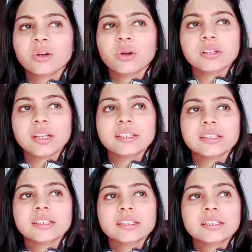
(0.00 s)
yeah. Or
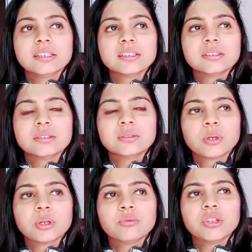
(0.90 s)
like,
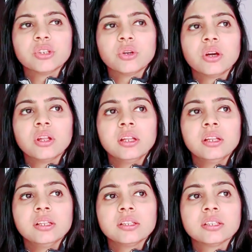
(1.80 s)
what do we call?